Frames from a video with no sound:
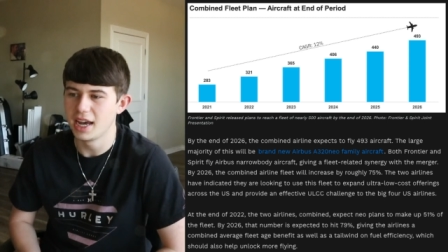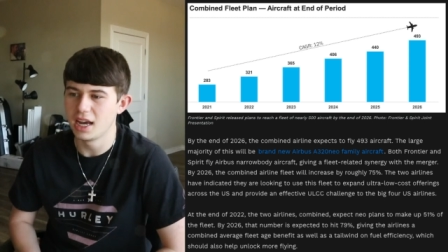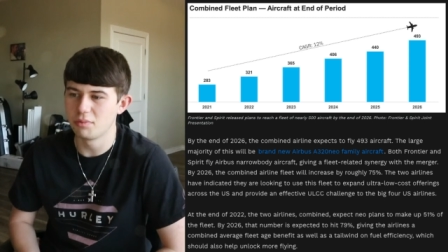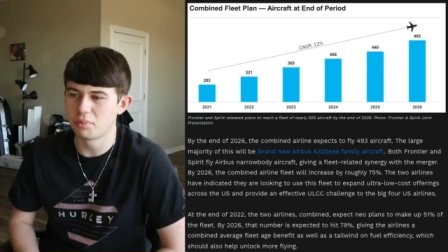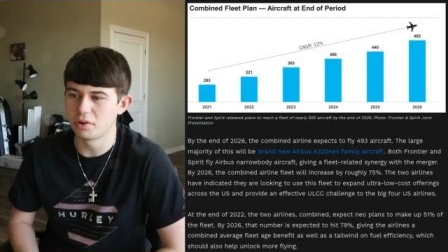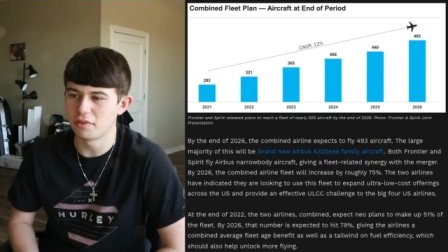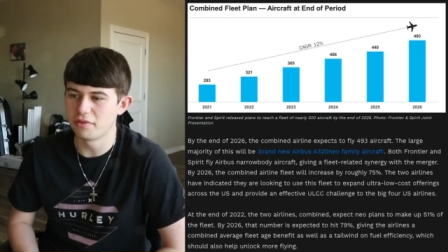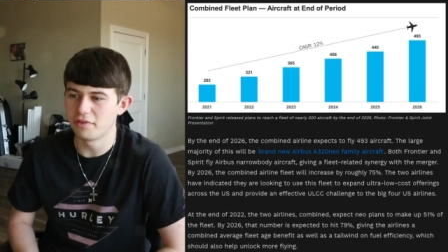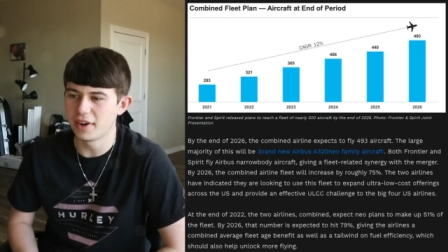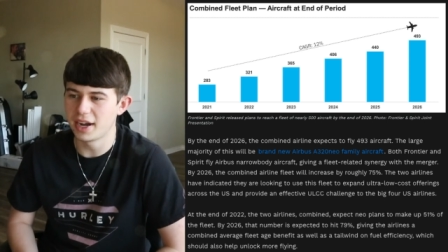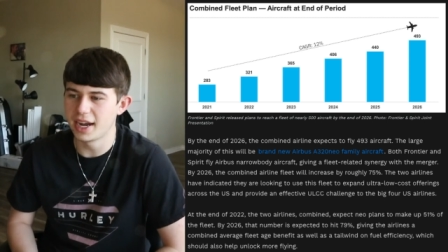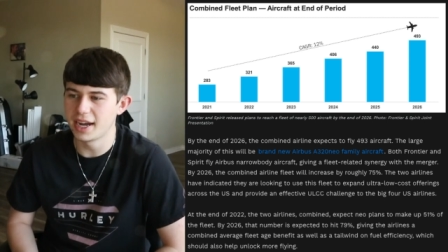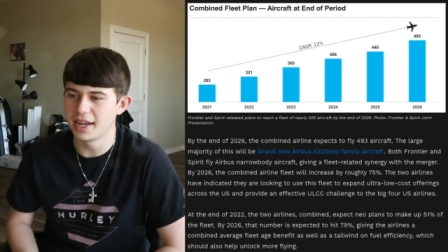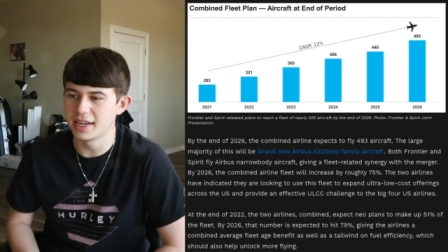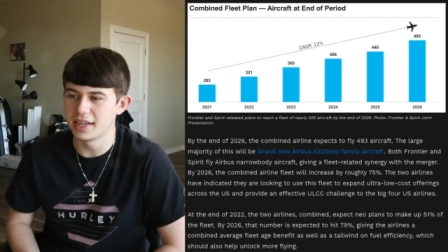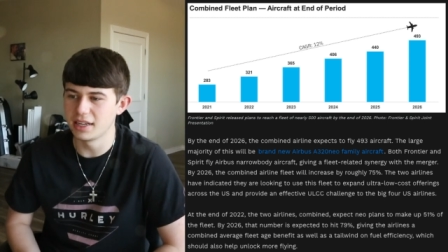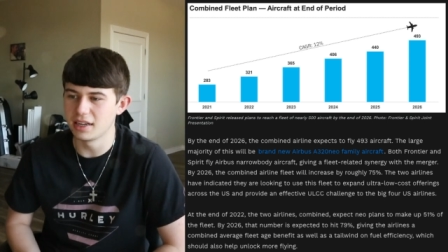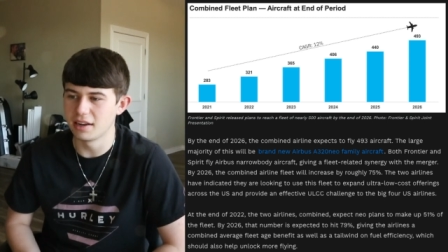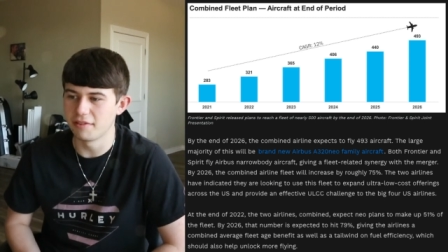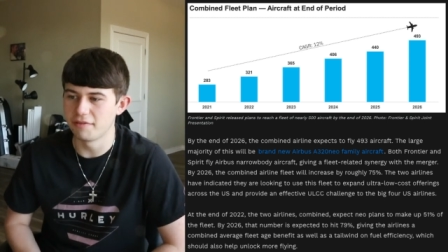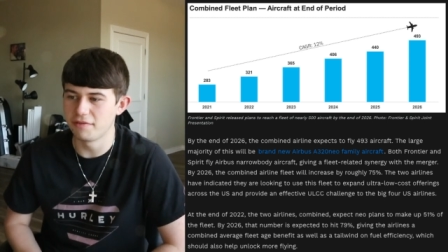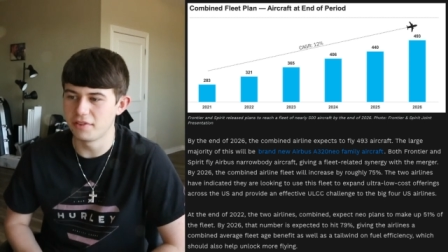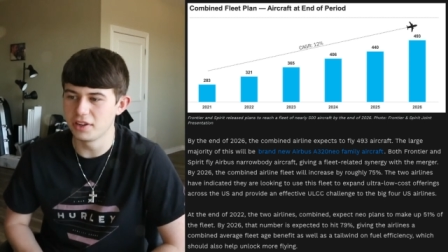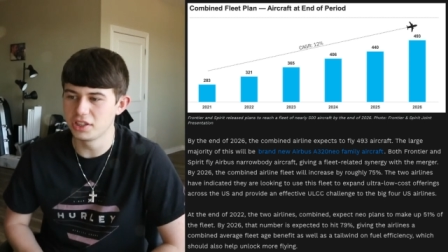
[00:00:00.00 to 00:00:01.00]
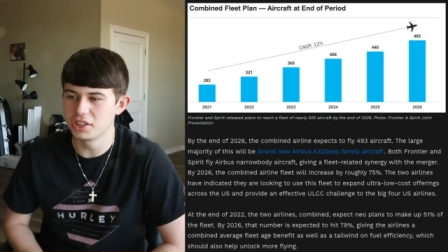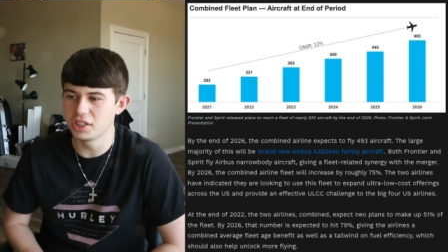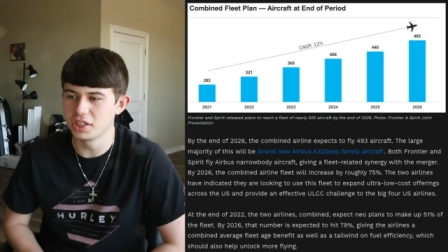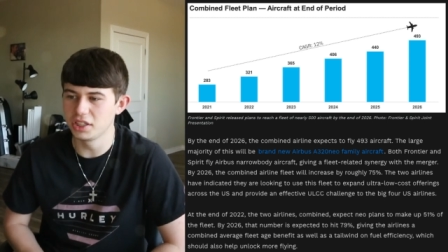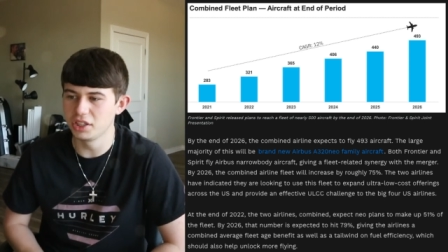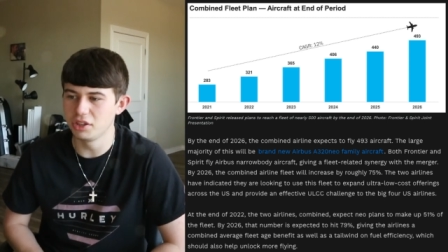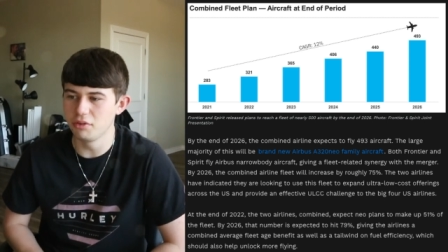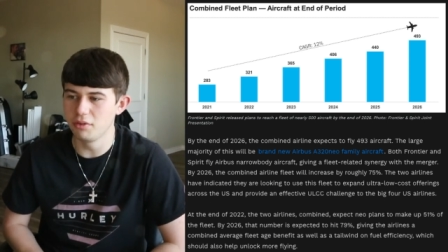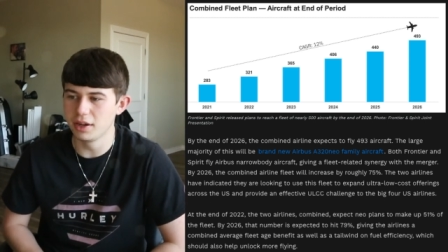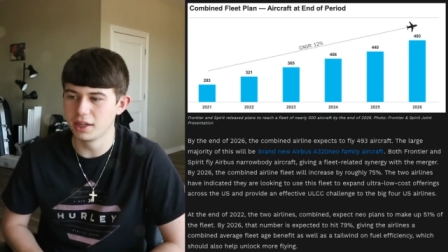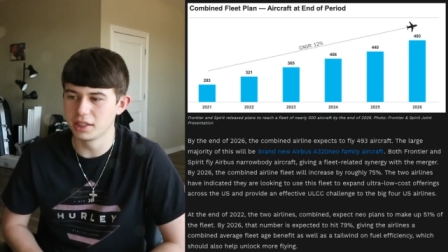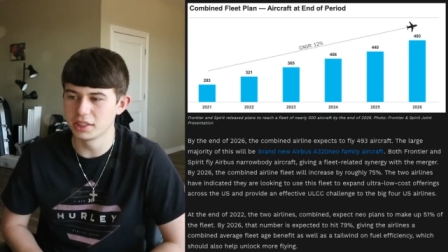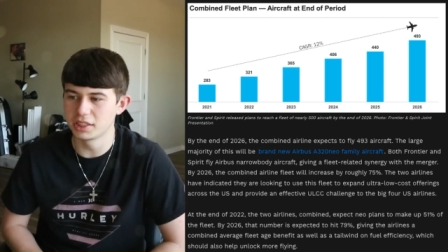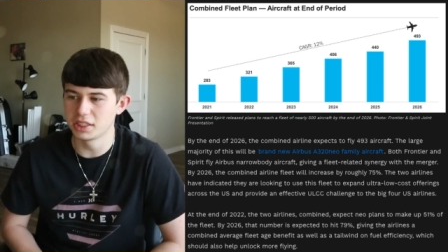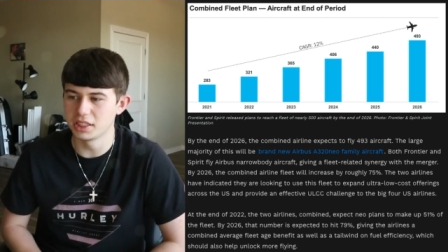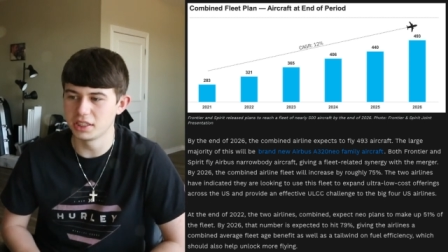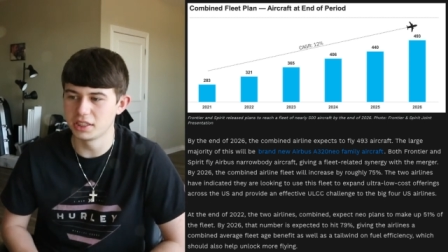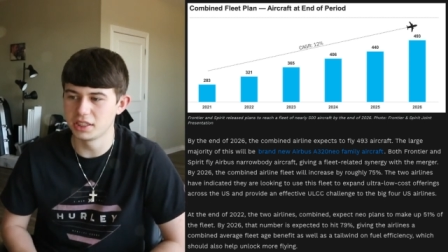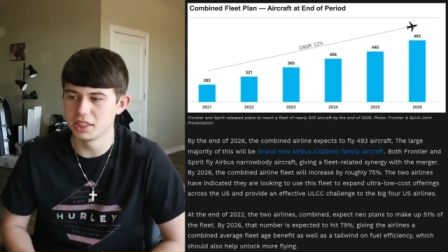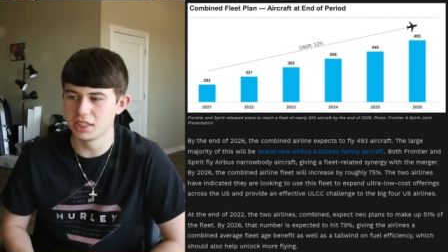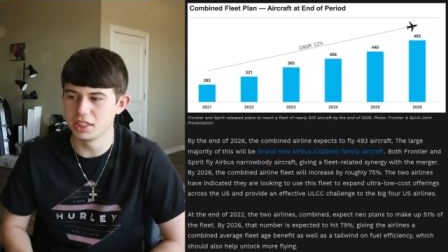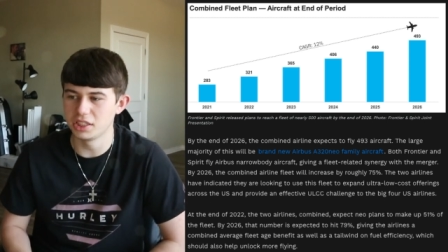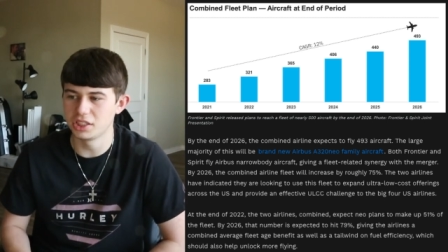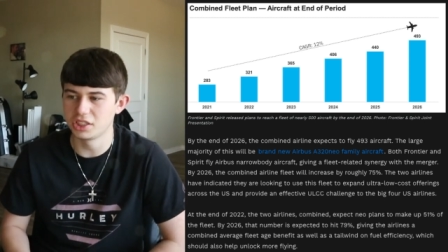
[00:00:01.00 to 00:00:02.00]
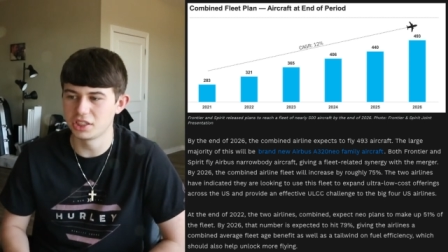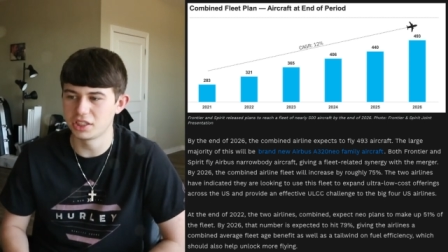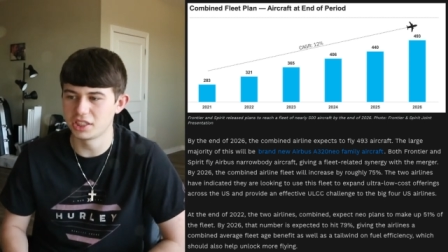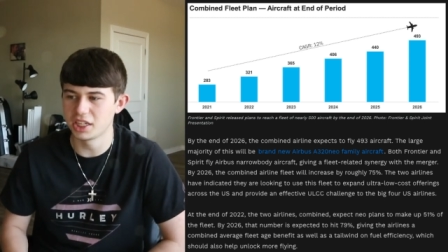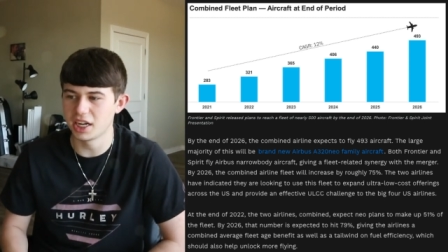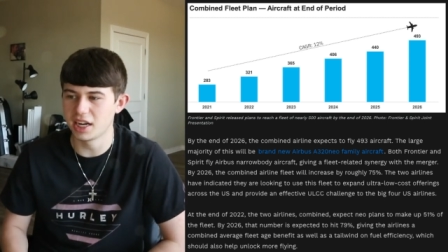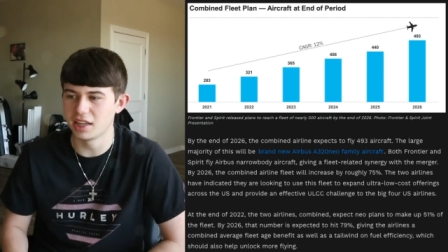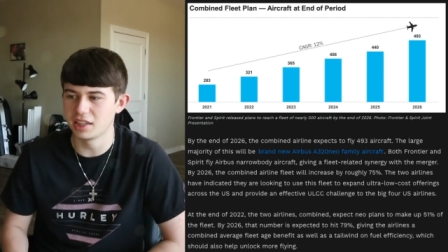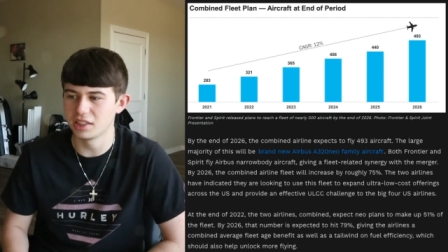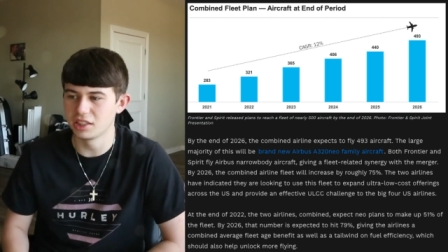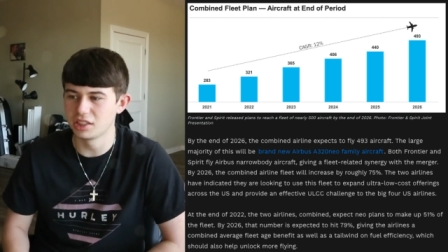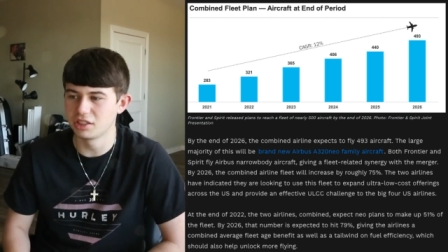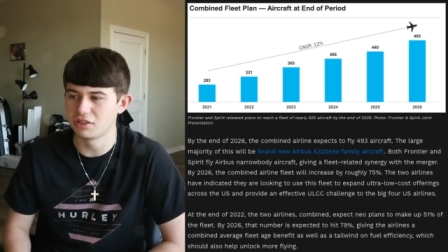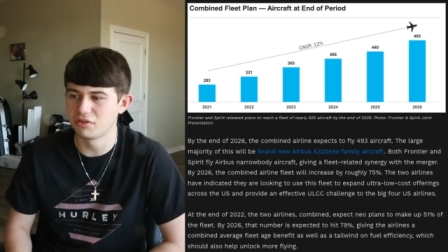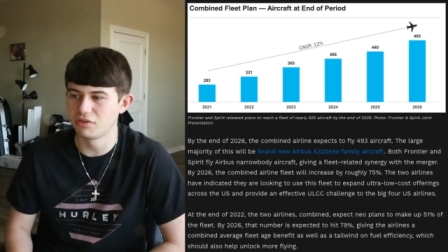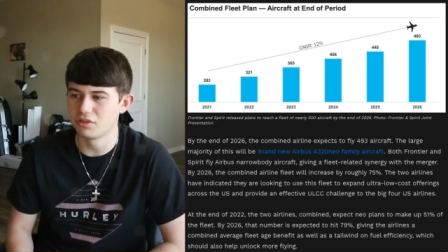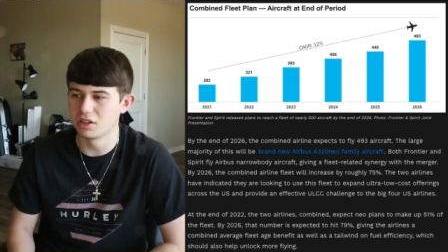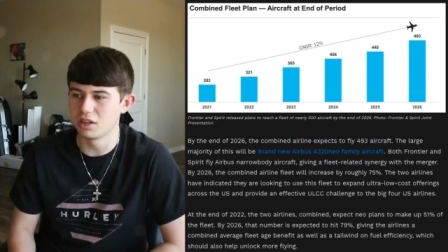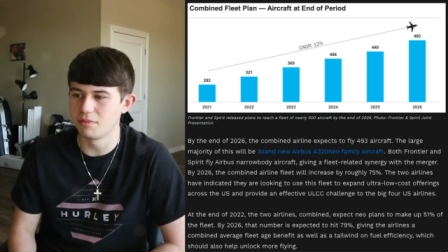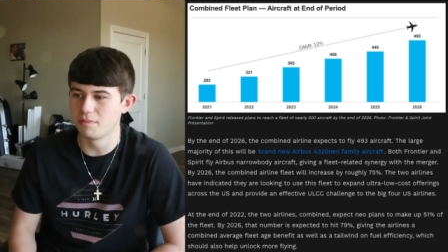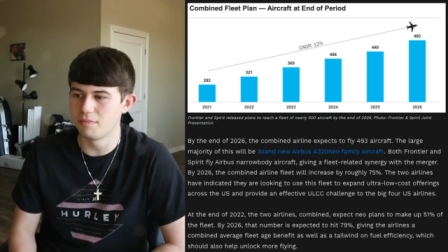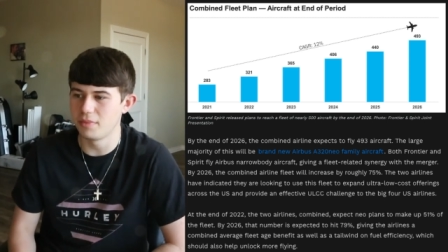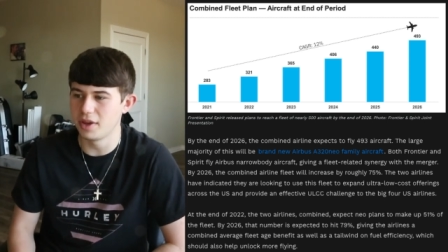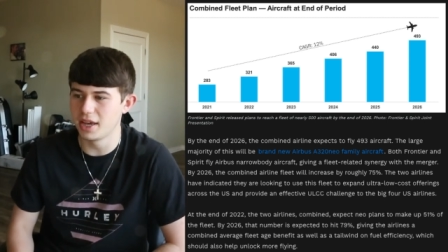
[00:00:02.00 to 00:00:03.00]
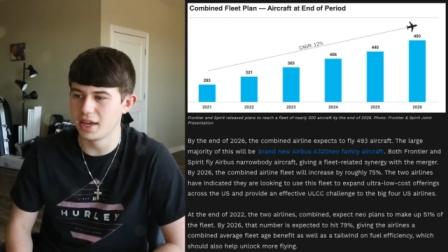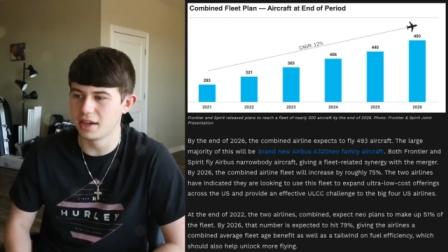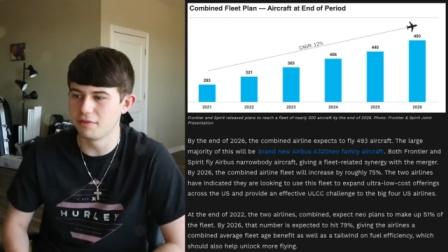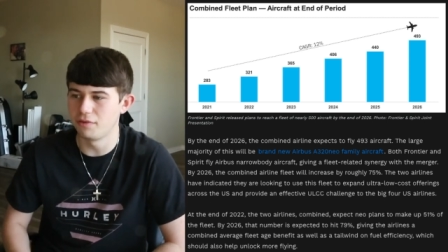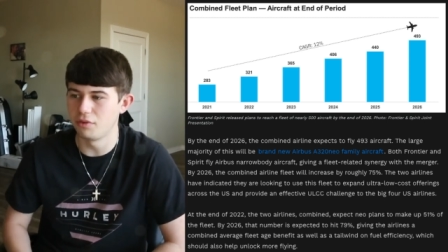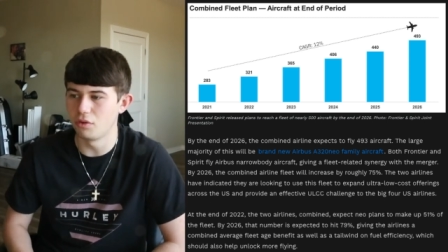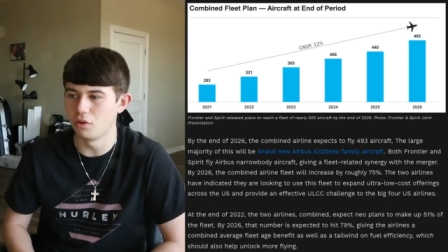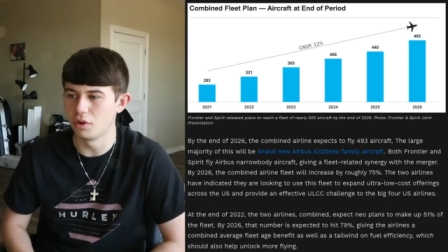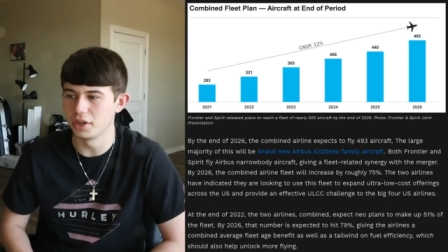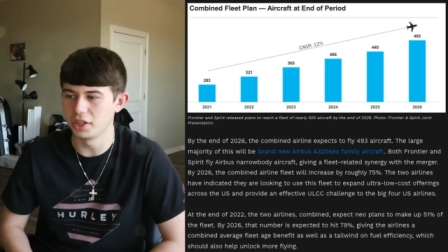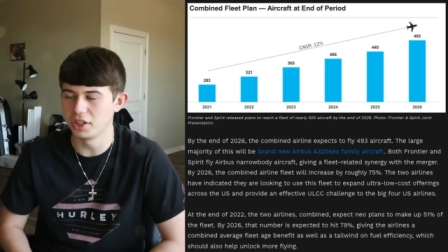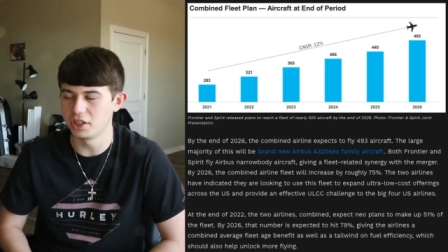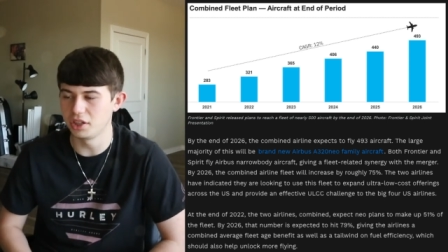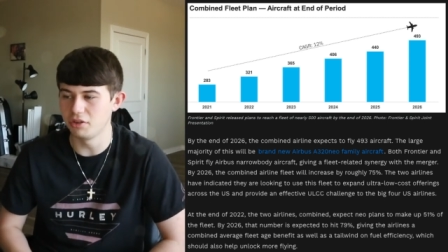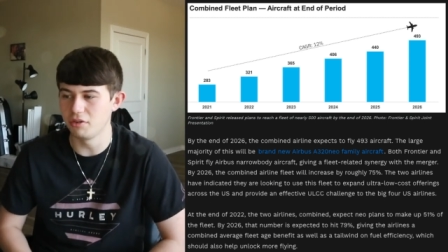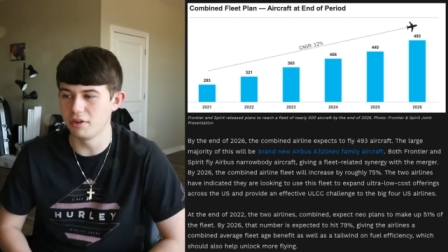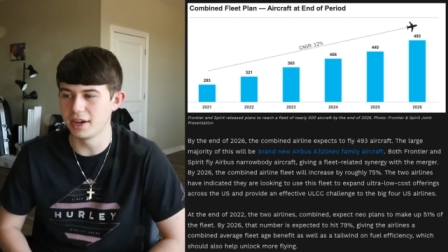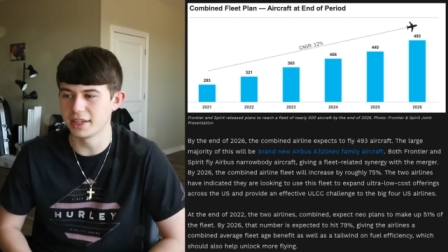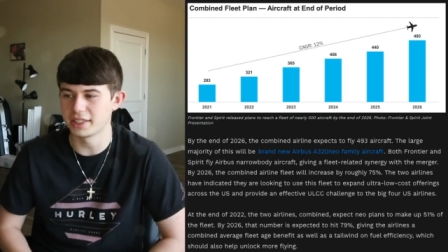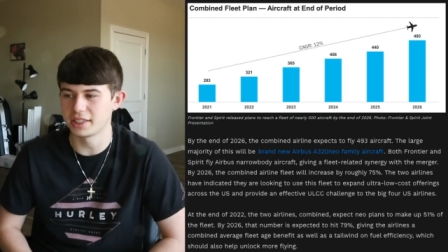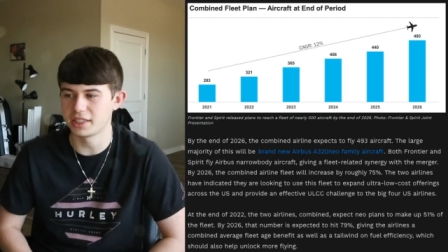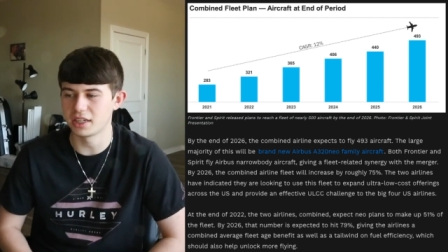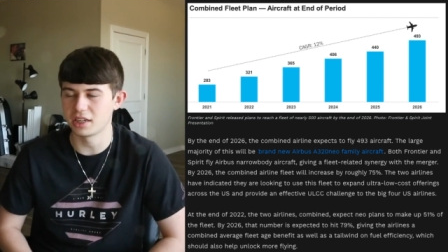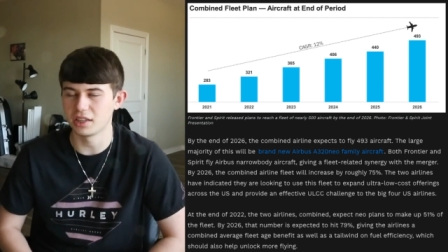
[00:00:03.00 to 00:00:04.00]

and provide an efficient ULCC challenge for the big four U.S.